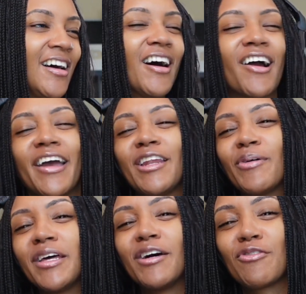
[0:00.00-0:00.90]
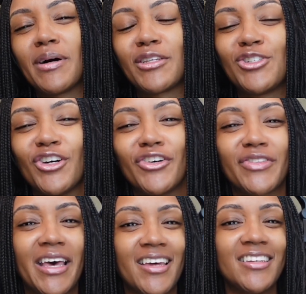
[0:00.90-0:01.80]
All right, anyway, enough about the show.
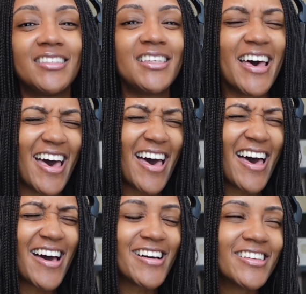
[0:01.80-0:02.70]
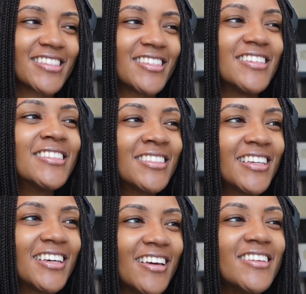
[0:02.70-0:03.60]
That
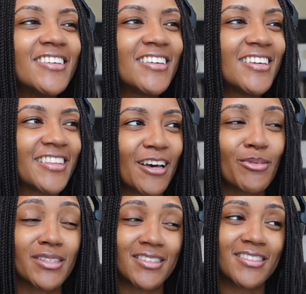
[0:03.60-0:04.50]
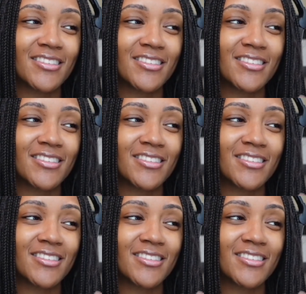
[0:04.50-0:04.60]
destiny. That was,